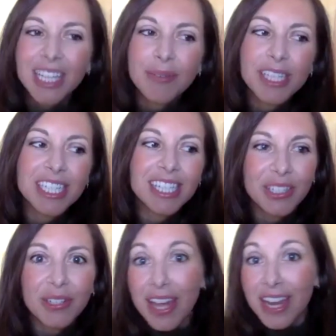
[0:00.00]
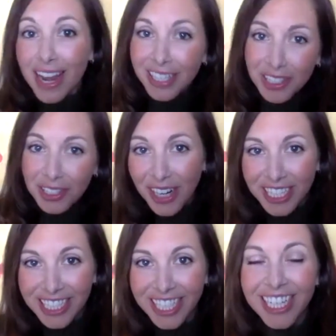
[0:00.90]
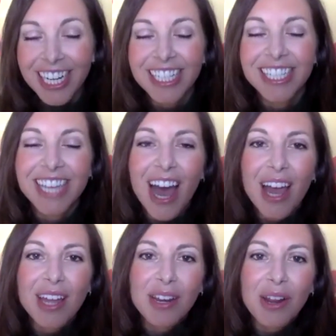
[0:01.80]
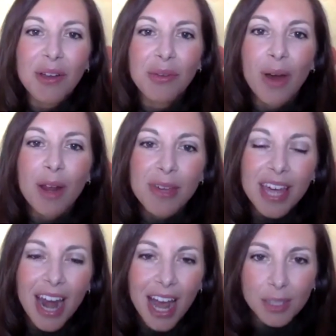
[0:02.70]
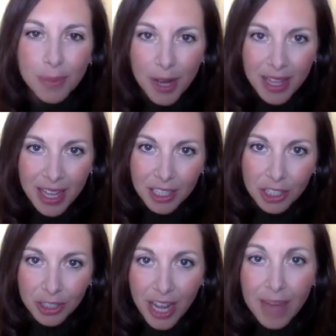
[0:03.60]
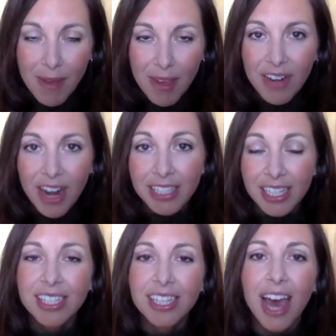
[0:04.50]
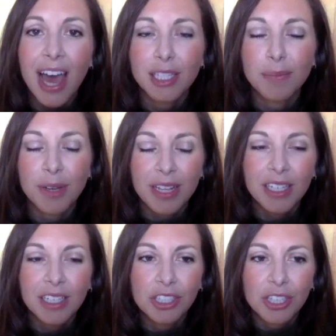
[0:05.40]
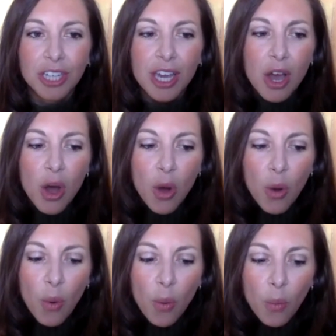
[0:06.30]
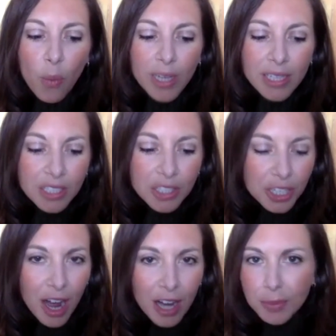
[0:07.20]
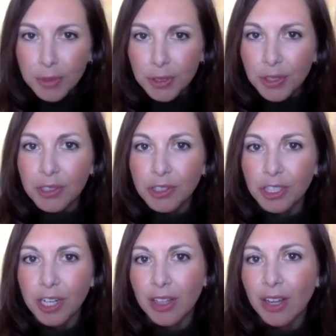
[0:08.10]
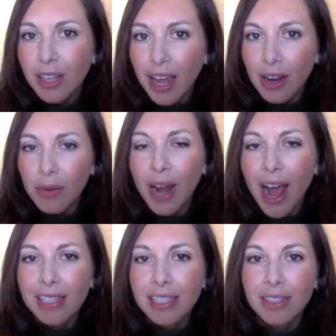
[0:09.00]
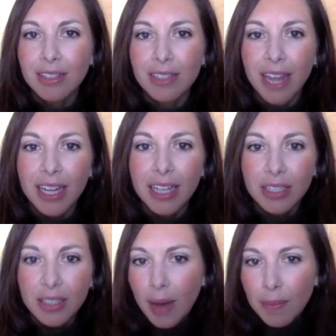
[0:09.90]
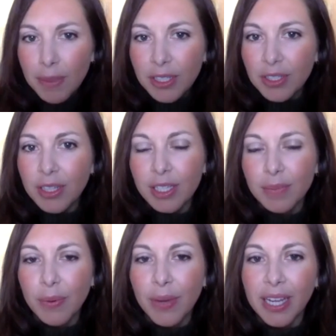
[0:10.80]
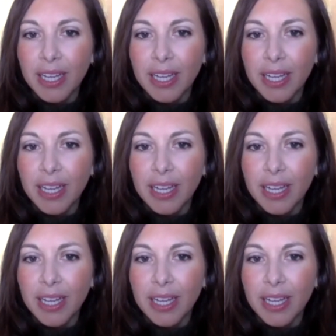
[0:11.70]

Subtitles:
brings us to the next question is that, you know, you want to be that expert in the industry and MavenNext is the expert in the industry. What does your entrepreneurial journey look like or what has it looked like up until this point?